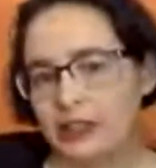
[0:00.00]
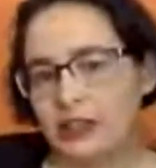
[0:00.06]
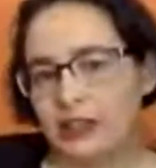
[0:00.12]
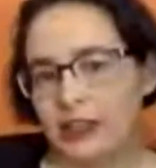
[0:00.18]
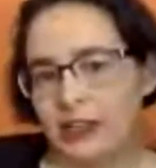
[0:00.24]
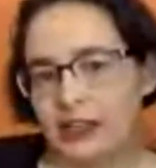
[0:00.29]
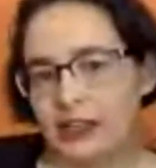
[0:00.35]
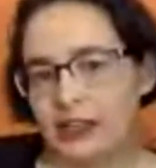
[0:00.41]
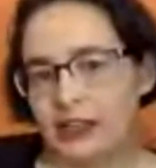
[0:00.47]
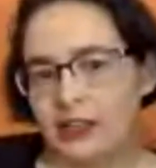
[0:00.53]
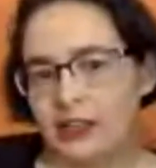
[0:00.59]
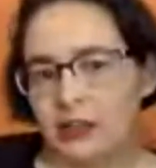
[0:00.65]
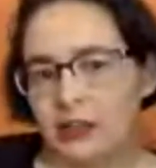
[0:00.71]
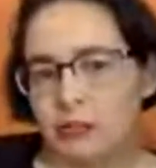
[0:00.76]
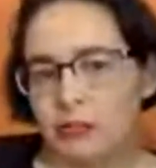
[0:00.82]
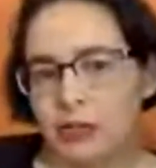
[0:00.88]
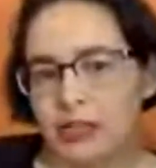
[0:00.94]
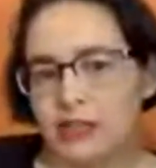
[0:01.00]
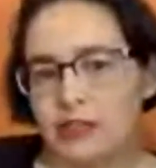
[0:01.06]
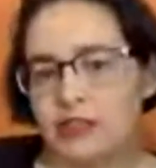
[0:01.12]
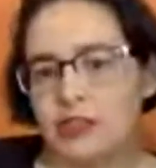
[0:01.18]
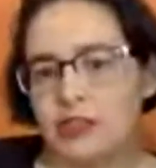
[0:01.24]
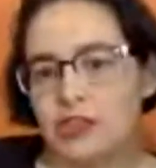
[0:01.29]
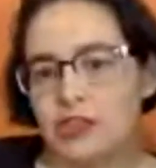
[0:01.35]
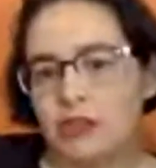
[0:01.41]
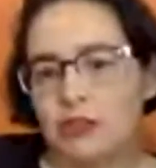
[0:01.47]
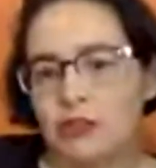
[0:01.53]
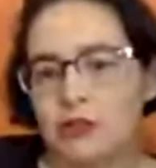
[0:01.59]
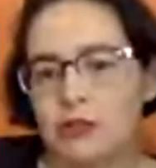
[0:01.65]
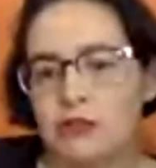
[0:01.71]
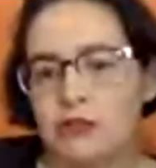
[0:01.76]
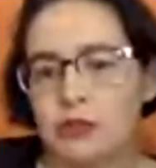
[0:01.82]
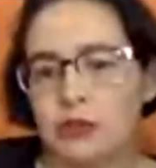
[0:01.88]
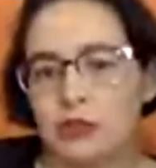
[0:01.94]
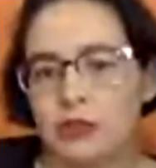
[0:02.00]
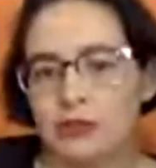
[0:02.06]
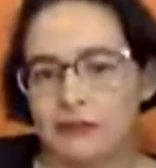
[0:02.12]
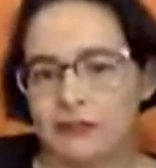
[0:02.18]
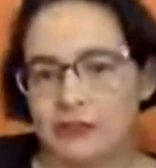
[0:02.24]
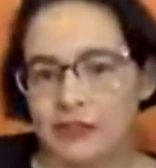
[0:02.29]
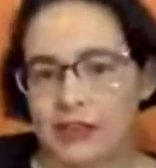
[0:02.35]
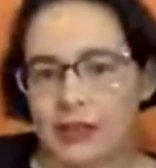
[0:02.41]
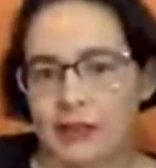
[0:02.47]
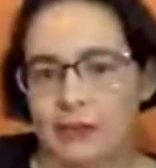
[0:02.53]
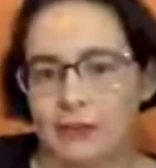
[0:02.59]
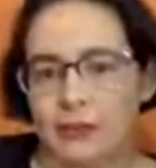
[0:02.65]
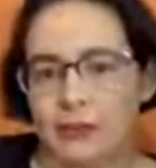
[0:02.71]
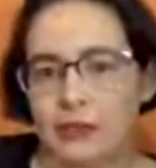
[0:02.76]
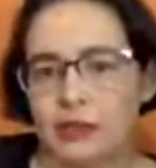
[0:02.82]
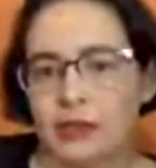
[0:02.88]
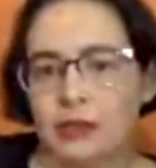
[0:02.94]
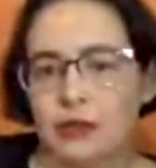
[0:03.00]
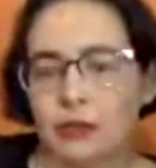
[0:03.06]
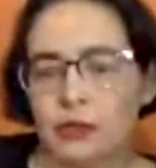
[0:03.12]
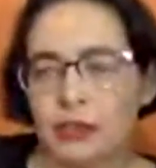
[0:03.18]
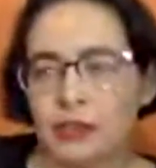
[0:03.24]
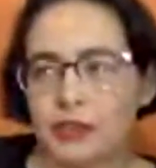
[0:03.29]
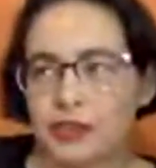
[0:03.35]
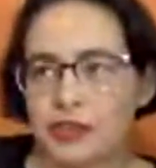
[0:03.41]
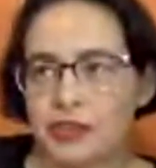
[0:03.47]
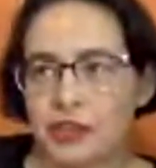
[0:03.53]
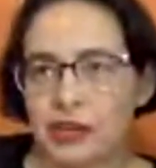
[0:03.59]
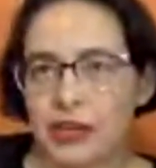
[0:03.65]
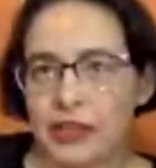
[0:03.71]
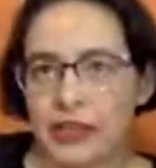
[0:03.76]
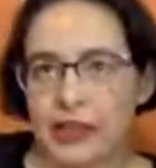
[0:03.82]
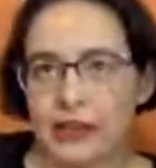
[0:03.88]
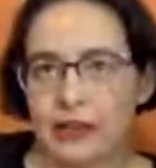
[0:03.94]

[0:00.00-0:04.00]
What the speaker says: to $19.99. But it's a general rule of thumb. When you're